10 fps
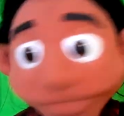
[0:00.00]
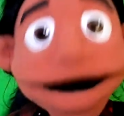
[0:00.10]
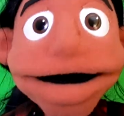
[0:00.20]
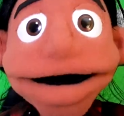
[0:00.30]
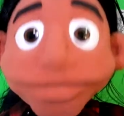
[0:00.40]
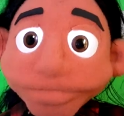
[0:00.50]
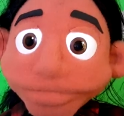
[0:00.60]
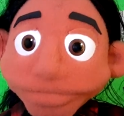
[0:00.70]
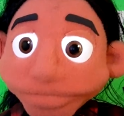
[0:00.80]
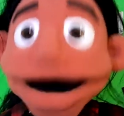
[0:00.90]

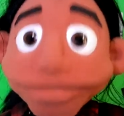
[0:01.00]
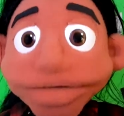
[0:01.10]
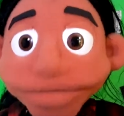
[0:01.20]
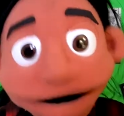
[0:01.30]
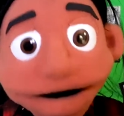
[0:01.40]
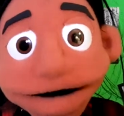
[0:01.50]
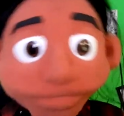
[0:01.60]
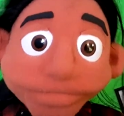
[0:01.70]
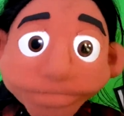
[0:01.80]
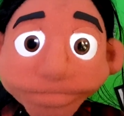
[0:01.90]
and Billy
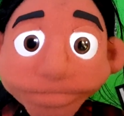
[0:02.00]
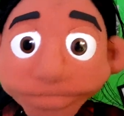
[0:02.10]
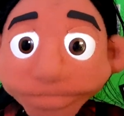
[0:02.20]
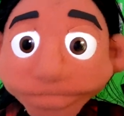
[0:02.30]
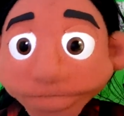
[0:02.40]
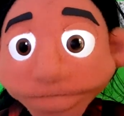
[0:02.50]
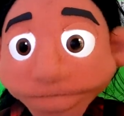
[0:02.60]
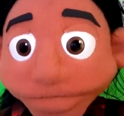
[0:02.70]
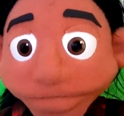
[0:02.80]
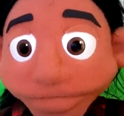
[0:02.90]
Joels
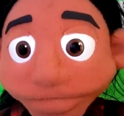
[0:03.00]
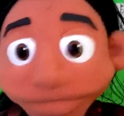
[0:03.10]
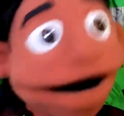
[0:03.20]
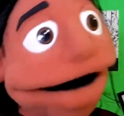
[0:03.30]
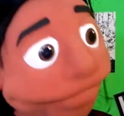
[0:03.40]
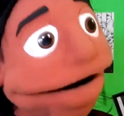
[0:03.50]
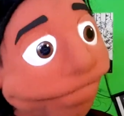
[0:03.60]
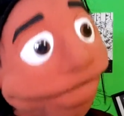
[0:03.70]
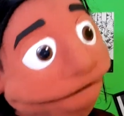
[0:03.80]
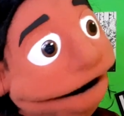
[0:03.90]
and
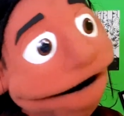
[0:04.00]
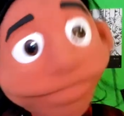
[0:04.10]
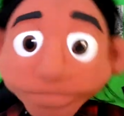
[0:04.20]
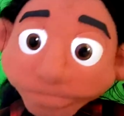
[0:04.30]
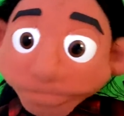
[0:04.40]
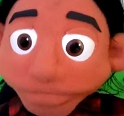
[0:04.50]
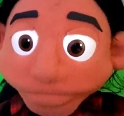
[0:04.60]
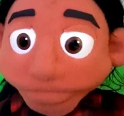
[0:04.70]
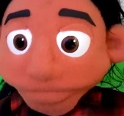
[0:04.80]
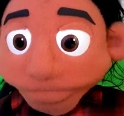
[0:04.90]
David Bowies
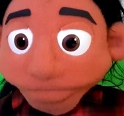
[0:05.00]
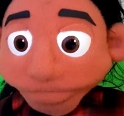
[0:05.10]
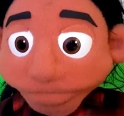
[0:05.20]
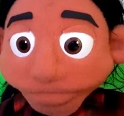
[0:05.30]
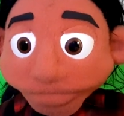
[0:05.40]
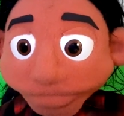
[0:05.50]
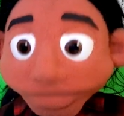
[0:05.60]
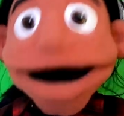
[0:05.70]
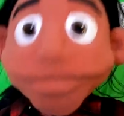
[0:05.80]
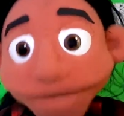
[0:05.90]

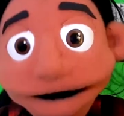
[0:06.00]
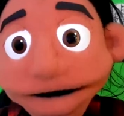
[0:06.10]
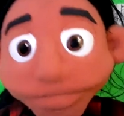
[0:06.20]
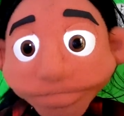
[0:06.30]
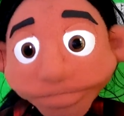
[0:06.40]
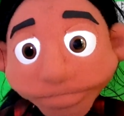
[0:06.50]
and Prince,